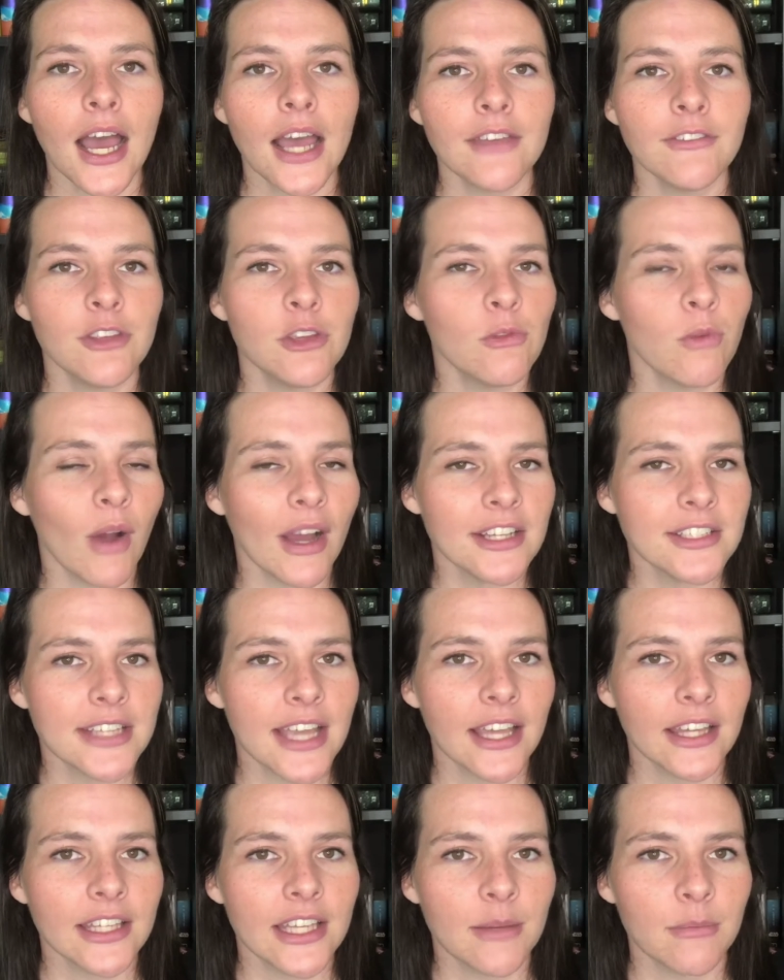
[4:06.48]
if you've watched
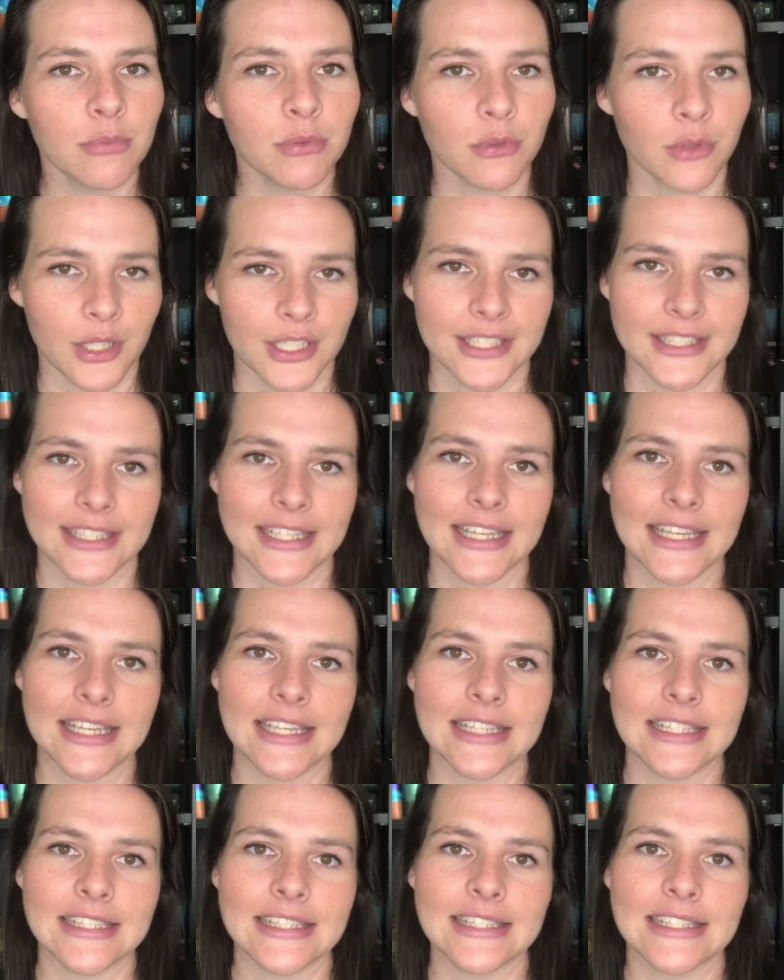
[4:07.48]
Elliot Brooks'
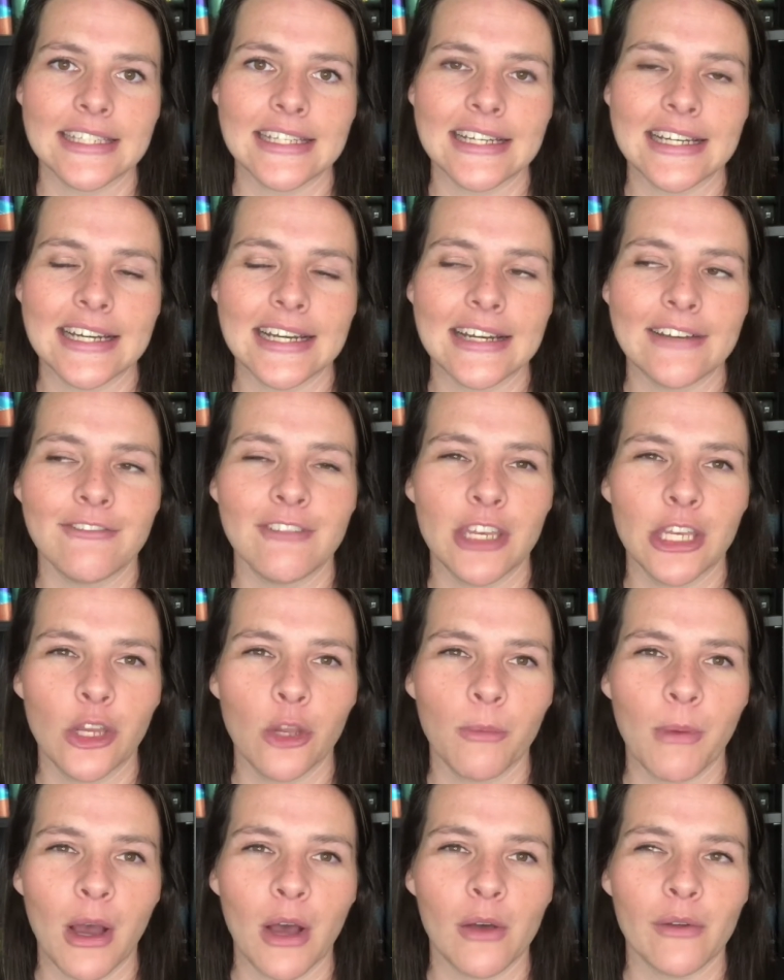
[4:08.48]

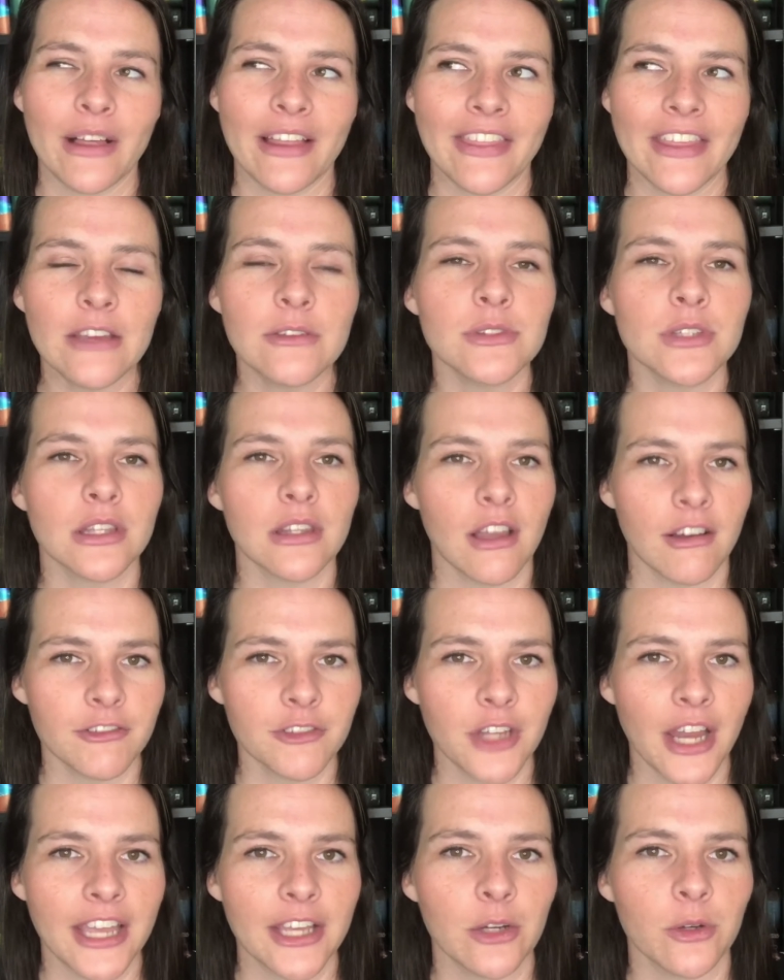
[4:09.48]
video about, I think it was the
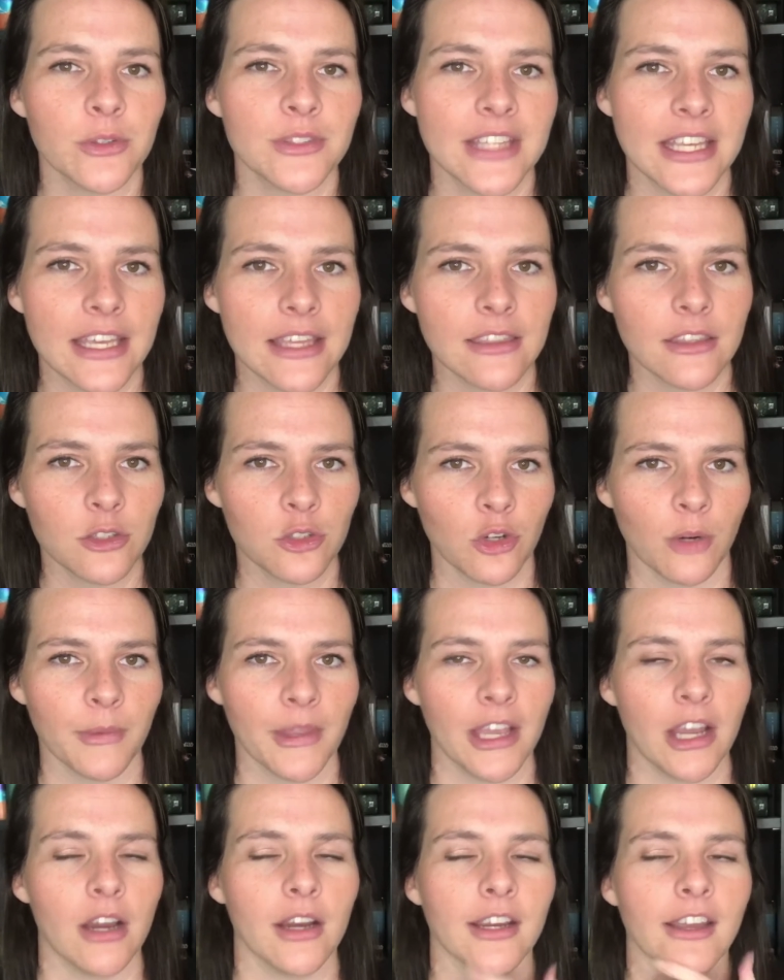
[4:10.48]
love triangles in the
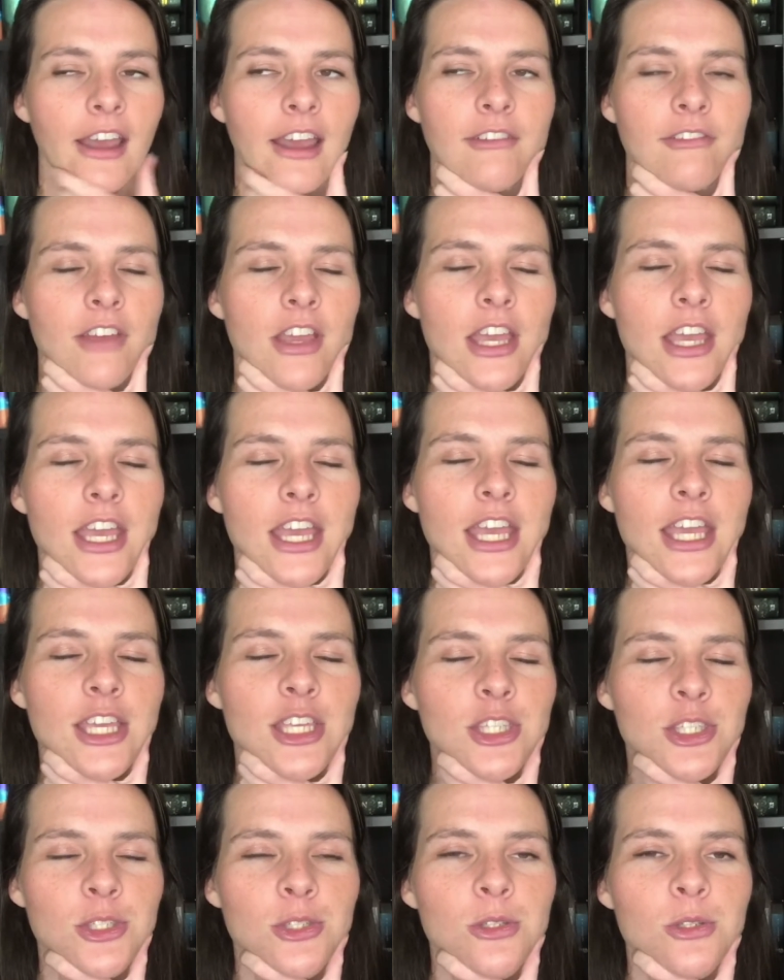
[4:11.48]
Stormlight Archive,
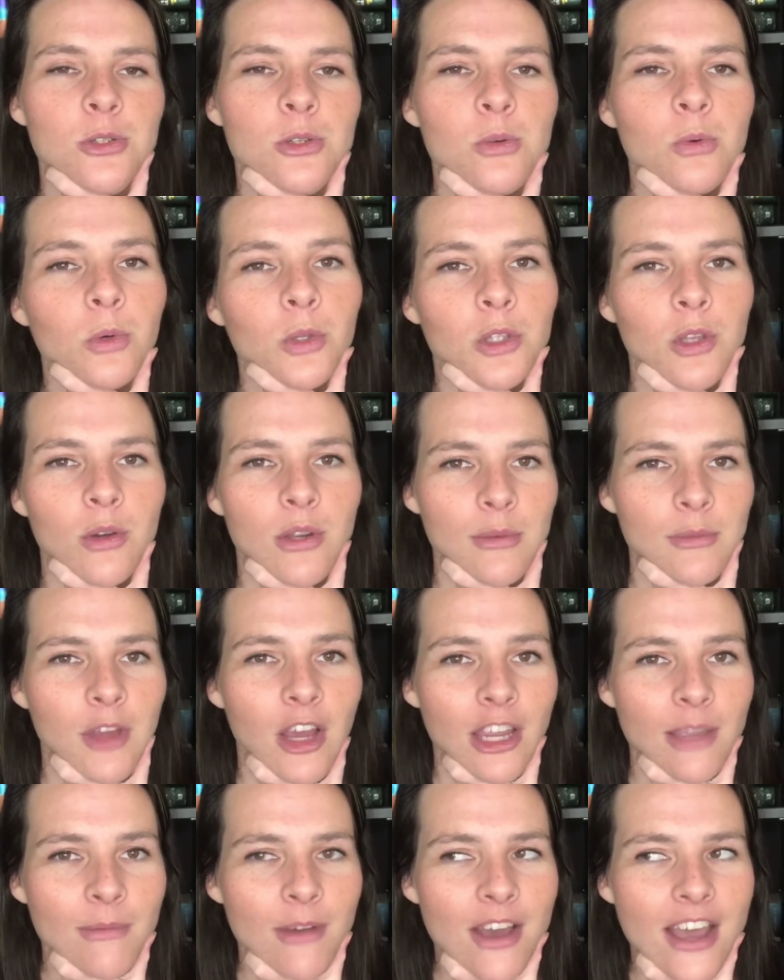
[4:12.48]
you will know what I'm
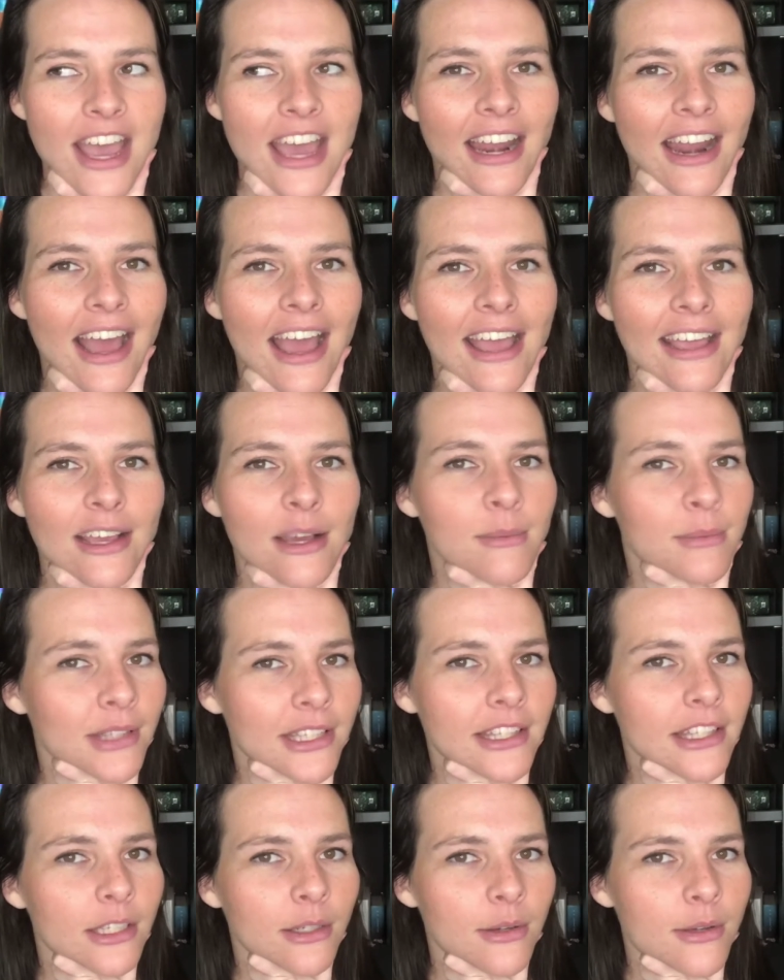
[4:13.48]
talking about, and I
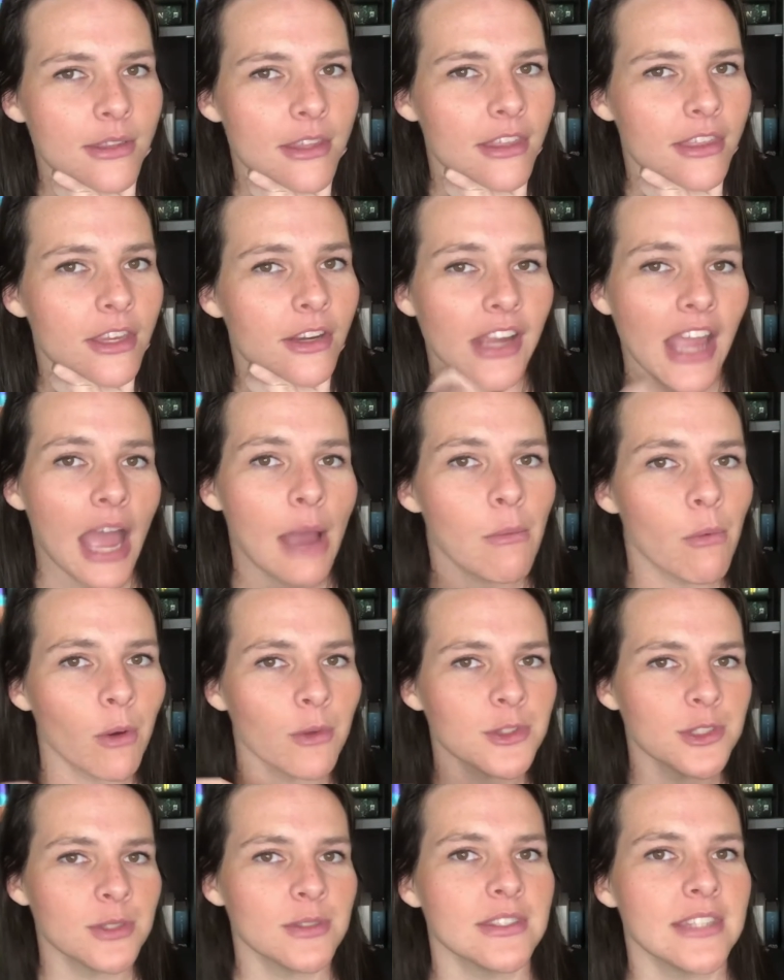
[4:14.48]
completely agree with that theory. I
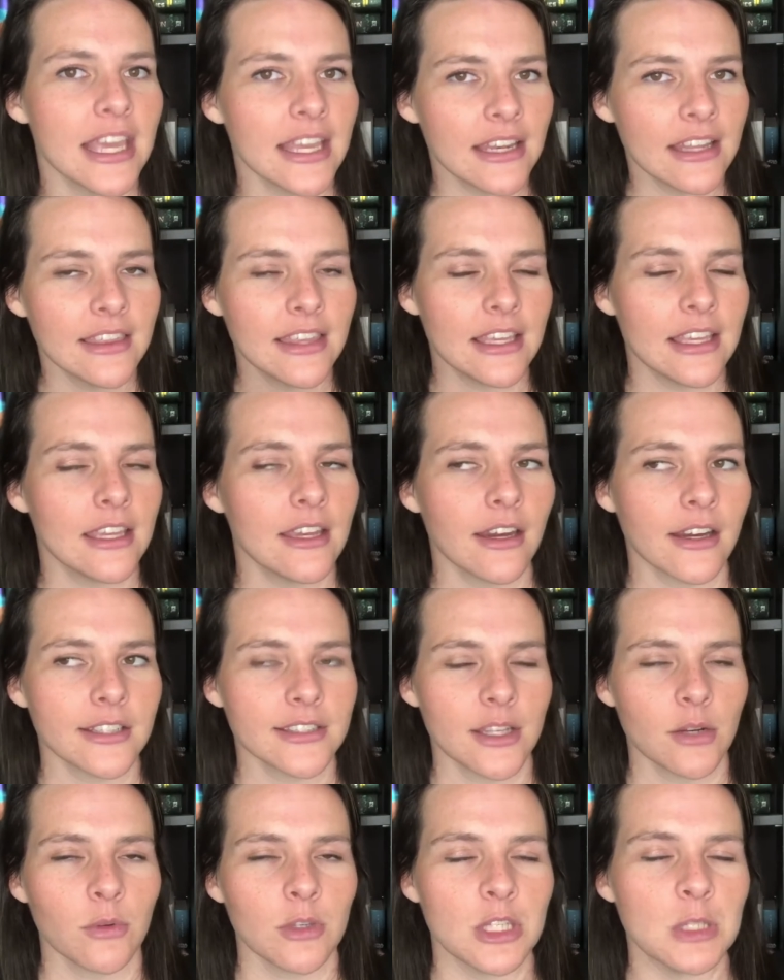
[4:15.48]
won't say anything here
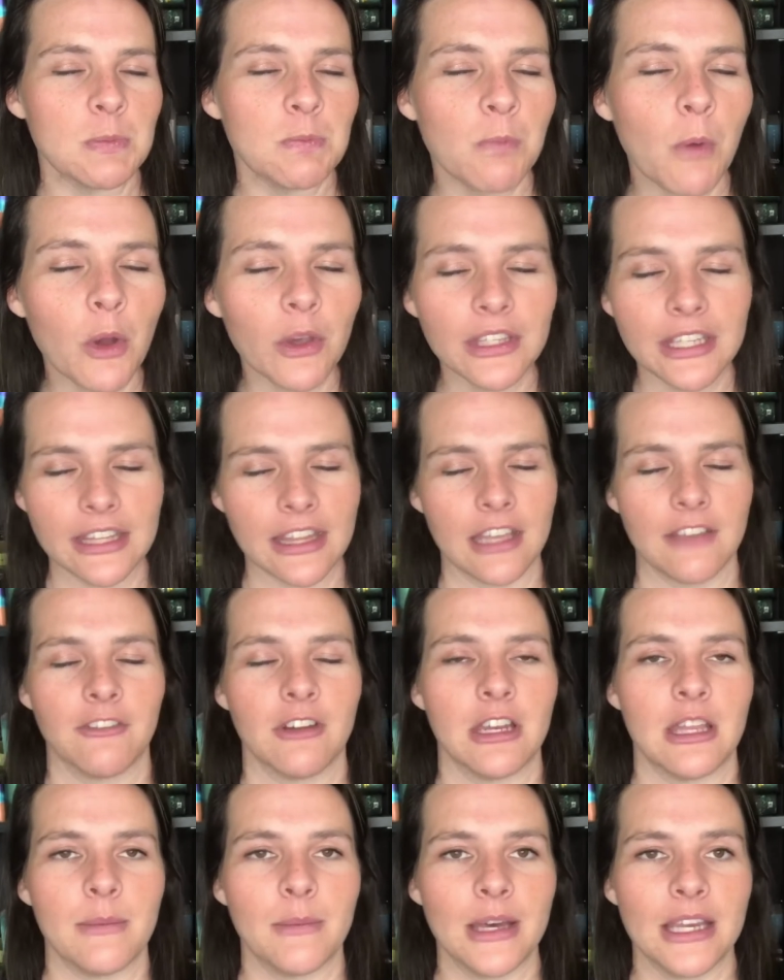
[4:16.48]
because I don't want to spoil anything
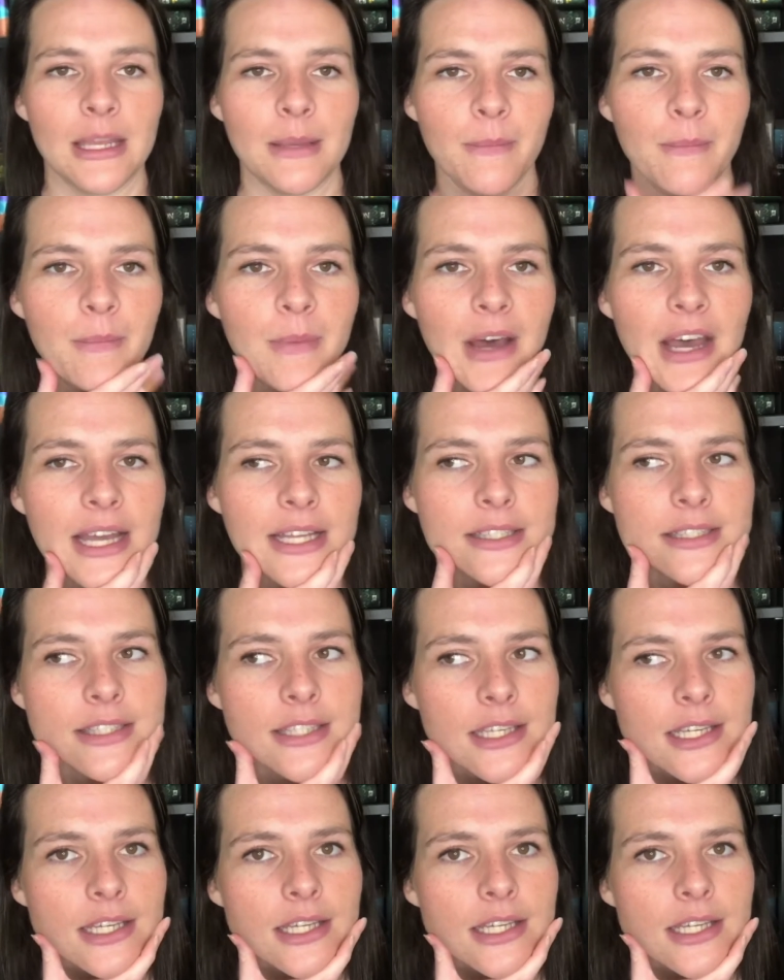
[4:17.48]
for anybody, but